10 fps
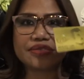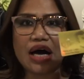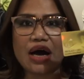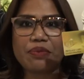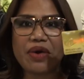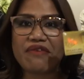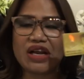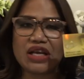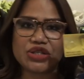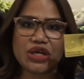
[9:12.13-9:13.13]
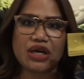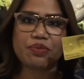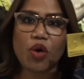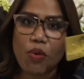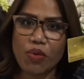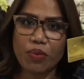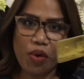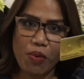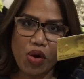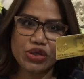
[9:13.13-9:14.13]
a privilege card
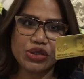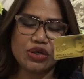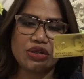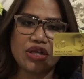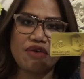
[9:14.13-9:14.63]
promotion.